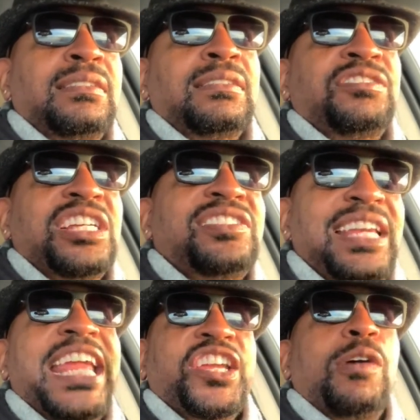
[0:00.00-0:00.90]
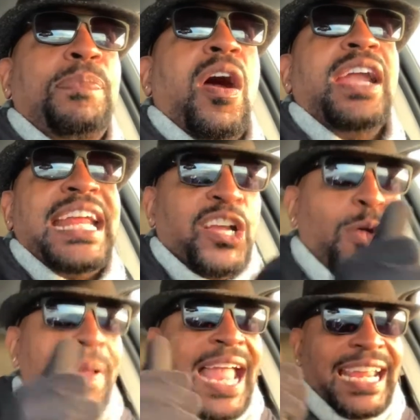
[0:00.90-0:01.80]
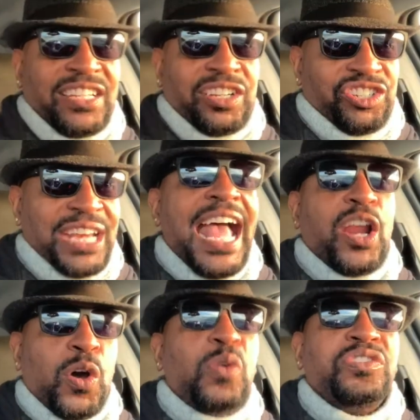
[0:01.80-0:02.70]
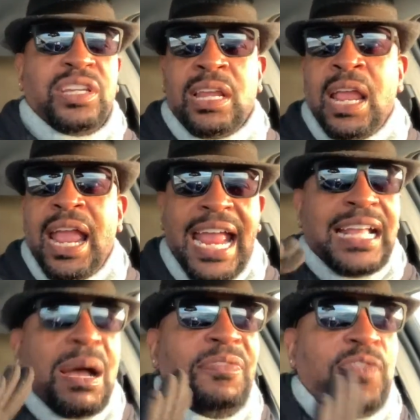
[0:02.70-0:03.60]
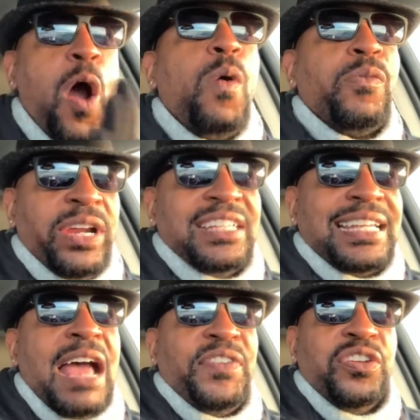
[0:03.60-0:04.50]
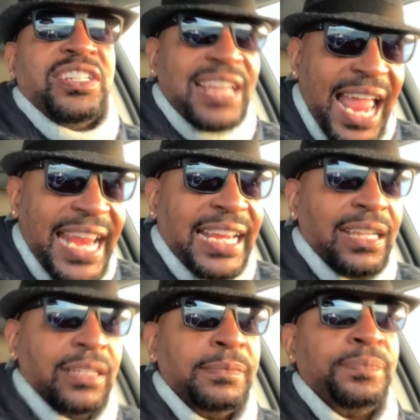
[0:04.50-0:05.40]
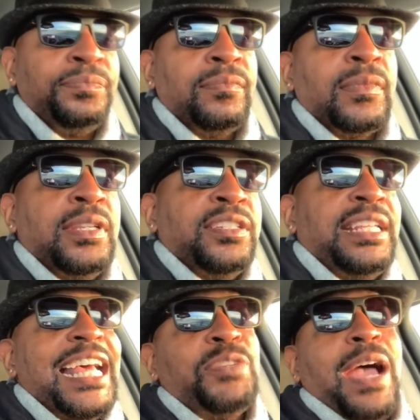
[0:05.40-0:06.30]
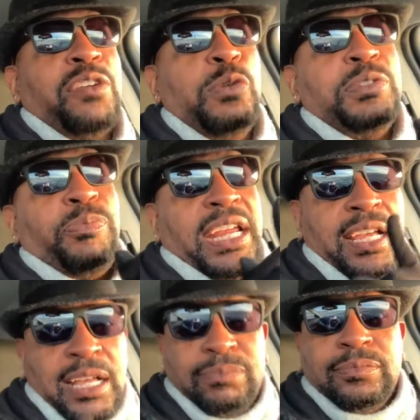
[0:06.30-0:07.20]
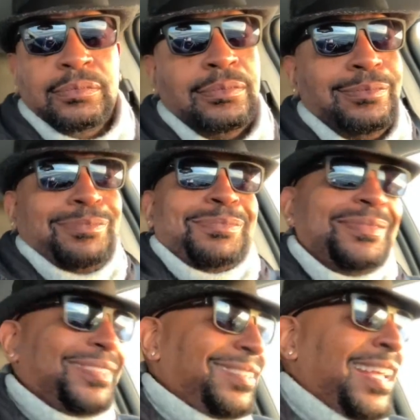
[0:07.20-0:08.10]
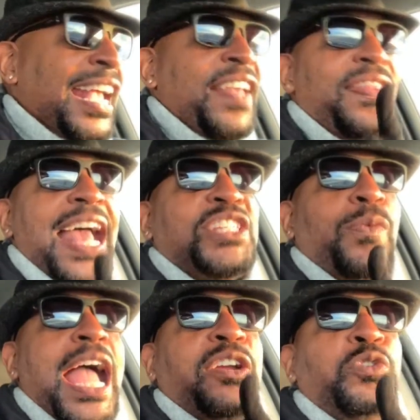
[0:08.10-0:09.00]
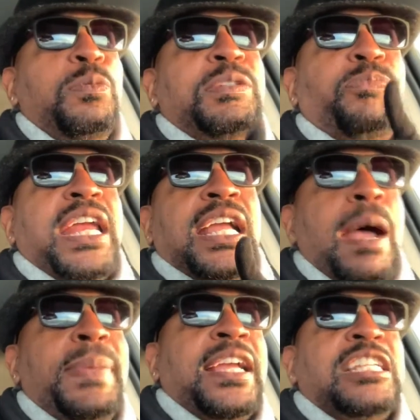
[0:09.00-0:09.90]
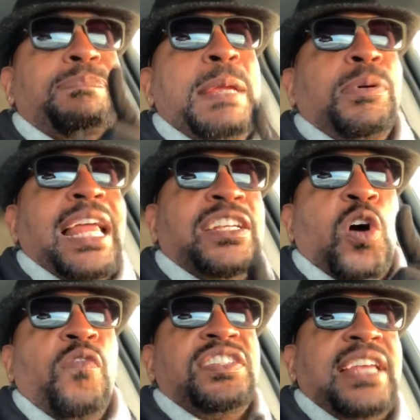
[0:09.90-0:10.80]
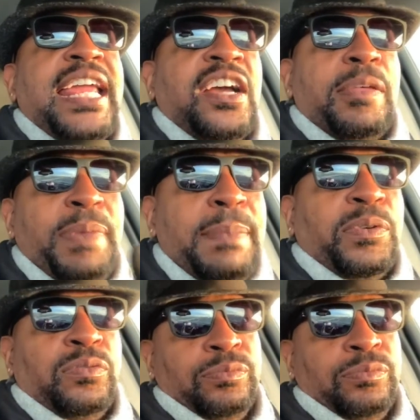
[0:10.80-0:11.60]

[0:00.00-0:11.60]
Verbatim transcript: Just sing your part and go back into the shadows and come forward when it's time for you to sing. See, that's why groups break up. That's why groups break up because people like to oversang other people.